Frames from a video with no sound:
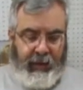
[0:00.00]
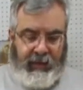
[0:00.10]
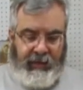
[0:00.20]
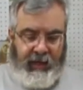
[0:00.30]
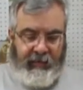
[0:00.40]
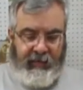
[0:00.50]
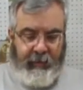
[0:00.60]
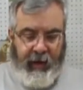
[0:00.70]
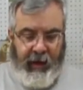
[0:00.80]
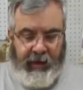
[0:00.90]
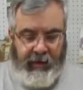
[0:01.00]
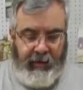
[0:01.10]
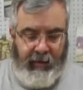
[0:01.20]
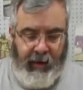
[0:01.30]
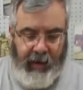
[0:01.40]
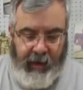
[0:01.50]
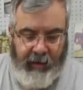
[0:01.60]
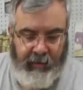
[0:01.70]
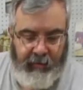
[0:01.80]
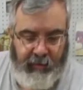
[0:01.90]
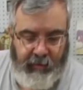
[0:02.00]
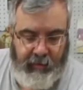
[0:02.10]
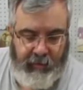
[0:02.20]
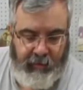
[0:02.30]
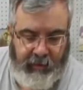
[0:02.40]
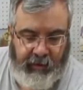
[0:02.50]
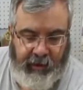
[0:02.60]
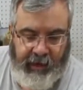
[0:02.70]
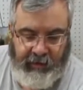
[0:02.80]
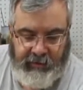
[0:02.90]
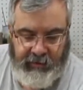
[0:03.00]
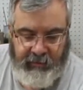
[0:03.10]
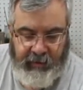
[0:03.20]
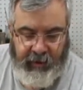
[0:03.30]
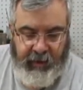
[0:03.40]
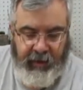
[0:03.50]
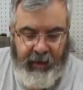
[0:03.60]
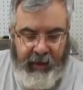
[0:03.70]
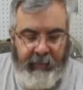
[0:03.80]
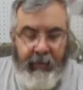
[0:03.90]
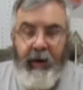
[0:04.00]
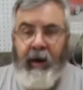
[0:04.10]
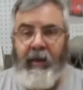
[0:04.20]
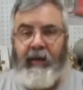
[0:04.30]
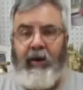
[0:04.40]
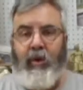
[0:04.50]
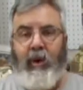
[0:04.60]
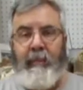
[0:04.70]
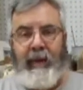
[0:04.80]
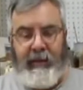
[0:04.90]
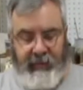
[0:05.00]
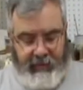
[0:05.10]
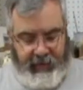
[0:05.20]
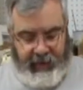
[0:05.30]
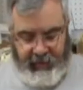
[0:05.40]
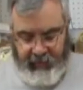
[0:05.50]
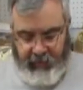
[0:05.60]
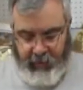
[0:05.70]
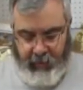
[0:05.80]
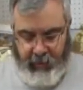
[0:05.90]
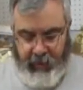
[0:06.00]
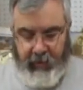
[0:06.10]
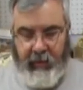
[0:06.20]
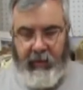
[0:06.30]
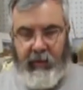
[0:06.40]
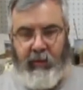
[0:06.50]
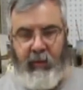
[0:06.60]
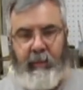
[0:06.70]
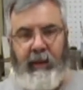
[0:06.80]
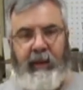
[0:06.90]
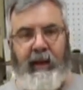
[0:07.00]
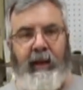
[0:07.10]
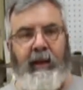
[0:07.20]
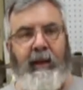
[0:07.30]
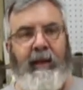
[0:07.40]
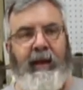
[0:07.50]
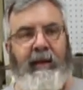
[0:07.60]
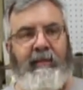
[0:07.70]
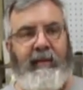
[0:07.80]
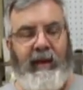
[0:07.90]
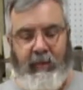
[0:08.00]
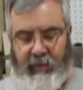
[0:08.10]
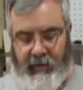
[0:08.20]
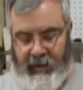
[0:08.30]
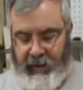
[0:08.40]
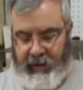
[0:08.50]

Jesse bought Little Engines. He bought all their equipment. Okay, so the equipment that they sent were